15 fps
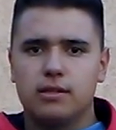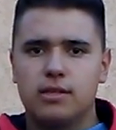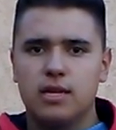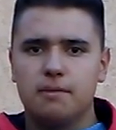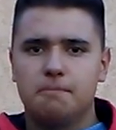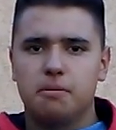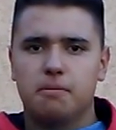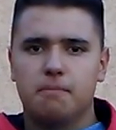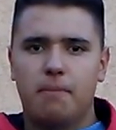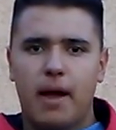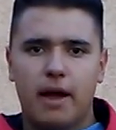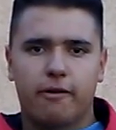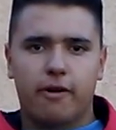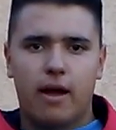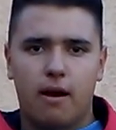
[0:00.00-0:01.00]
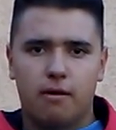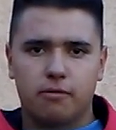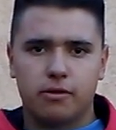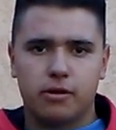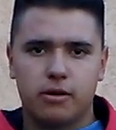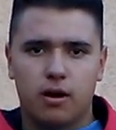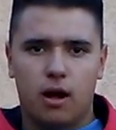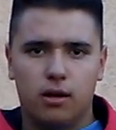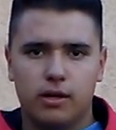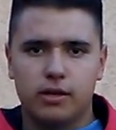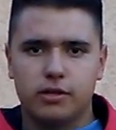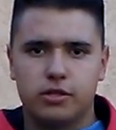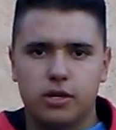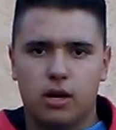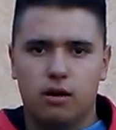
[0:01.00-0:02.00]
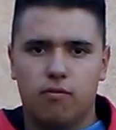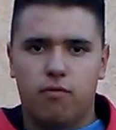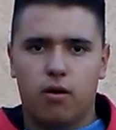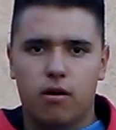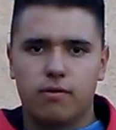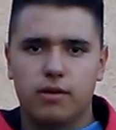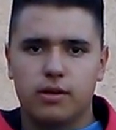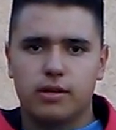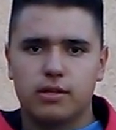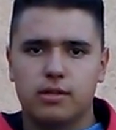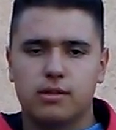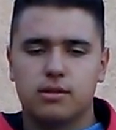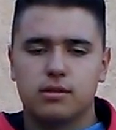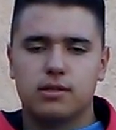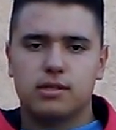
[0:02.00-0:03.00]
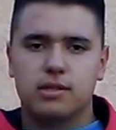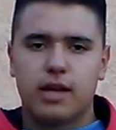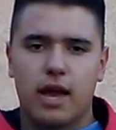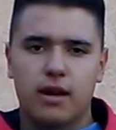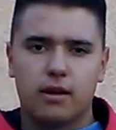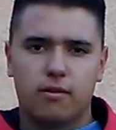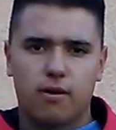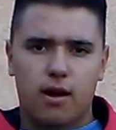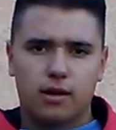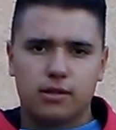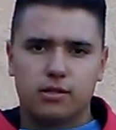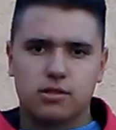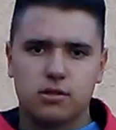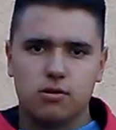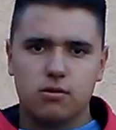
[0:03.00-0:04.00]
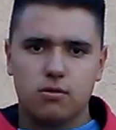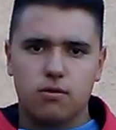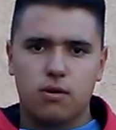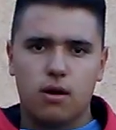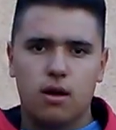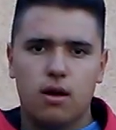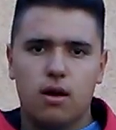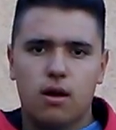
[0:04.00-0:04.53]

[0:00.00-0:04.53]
deep background knowledge of where the Standing Rock Sioux